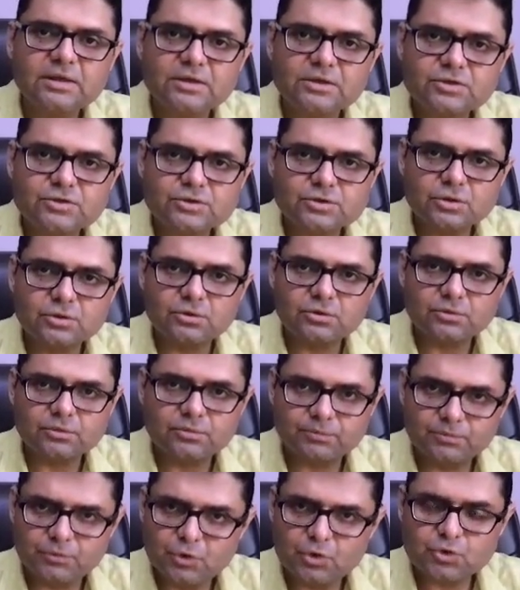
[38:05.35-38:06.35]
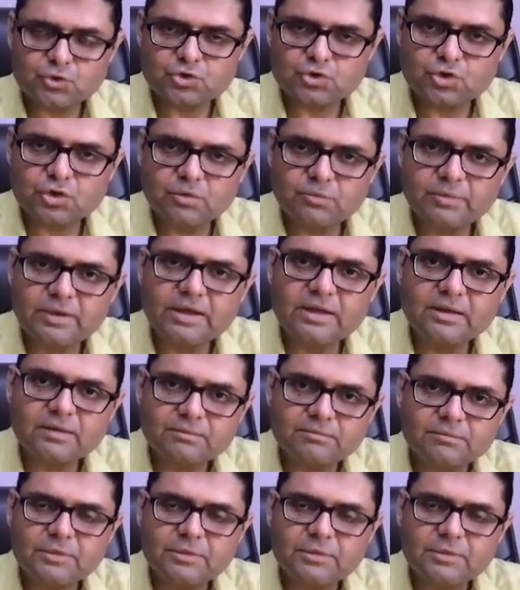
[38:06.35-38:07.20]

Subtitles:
so you should be